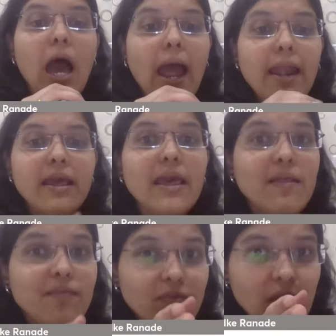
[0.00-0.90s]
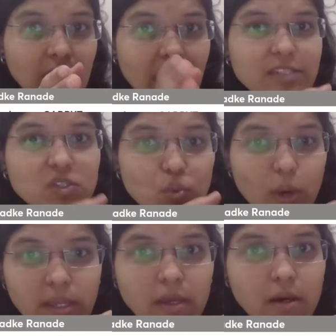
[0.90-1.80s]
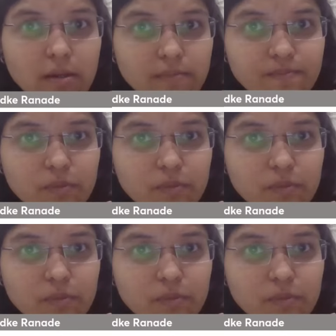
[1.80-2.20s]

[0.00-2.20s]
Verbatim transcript: And in the last 1 year,